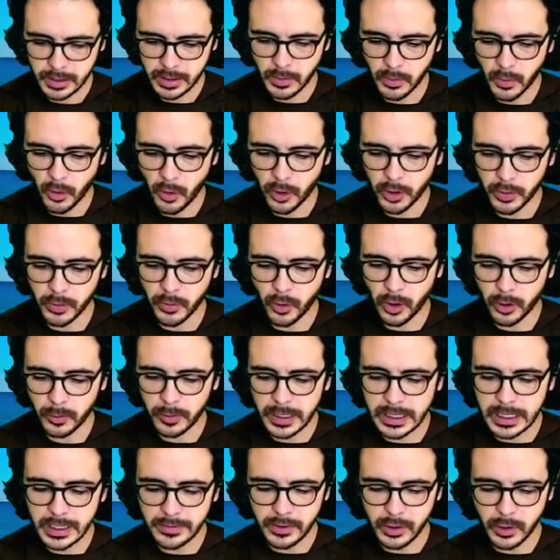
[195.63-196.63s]
The more and more
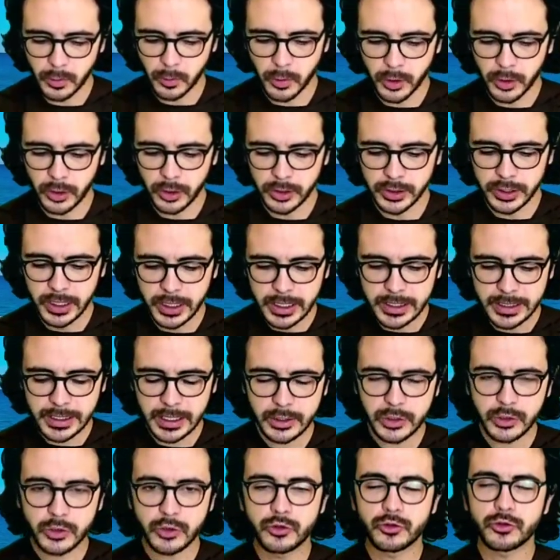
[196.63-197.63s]
we live in a world
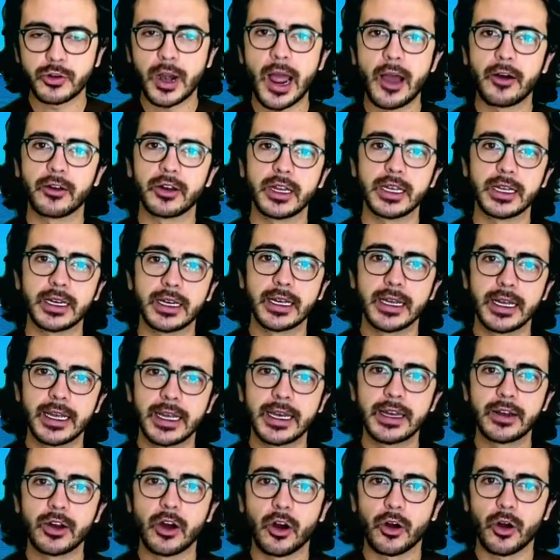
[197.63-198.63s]
that's drowning
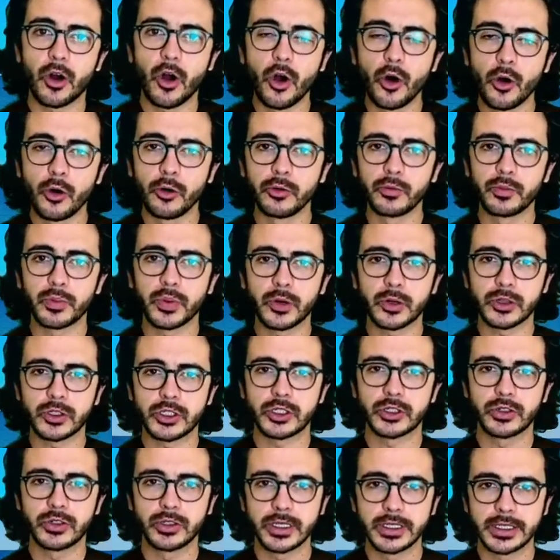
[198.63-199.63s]
in our own
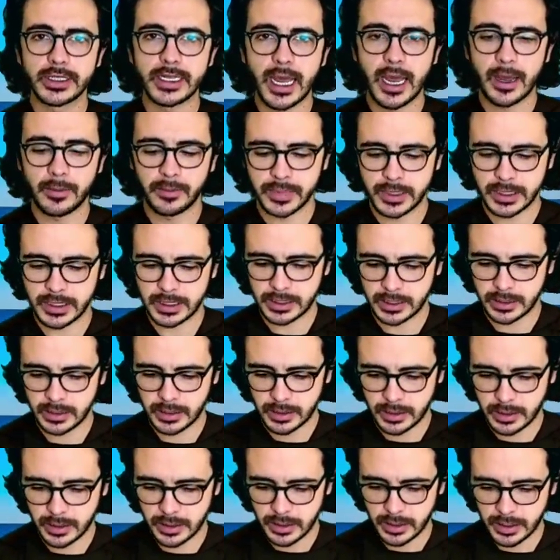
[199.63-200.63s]
personal attempts
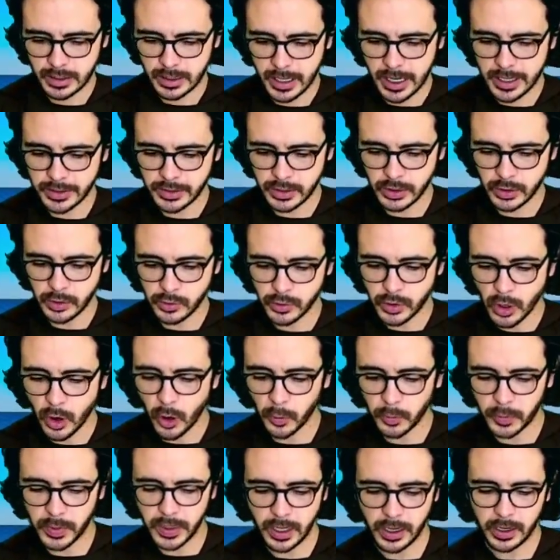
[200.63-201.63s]
at
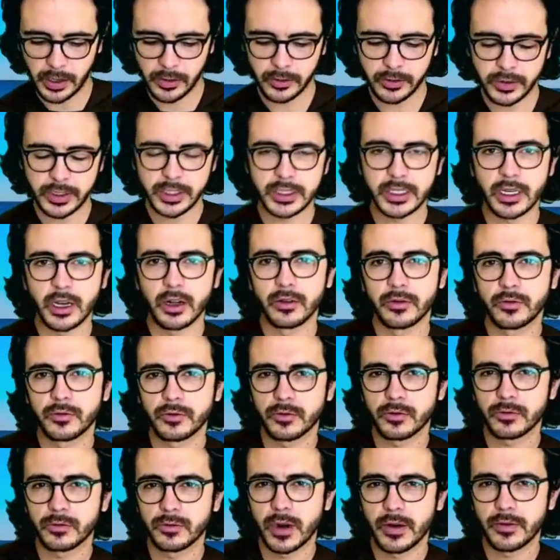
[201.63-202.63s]
utopia or
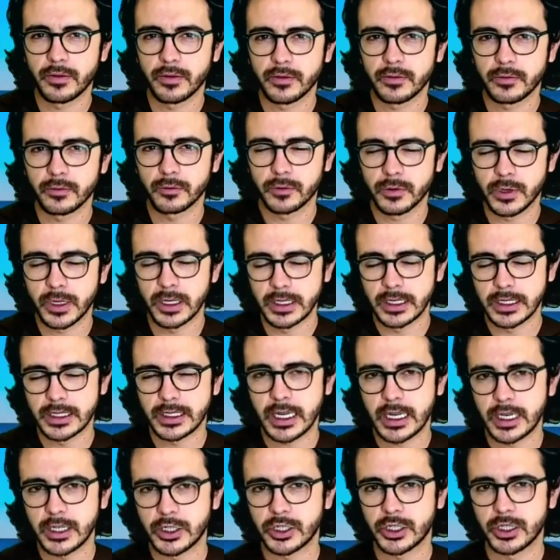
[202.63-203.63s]
self
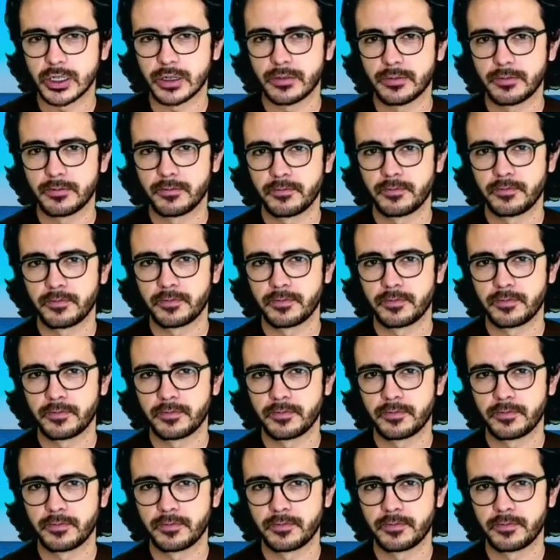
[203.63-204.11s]
realization.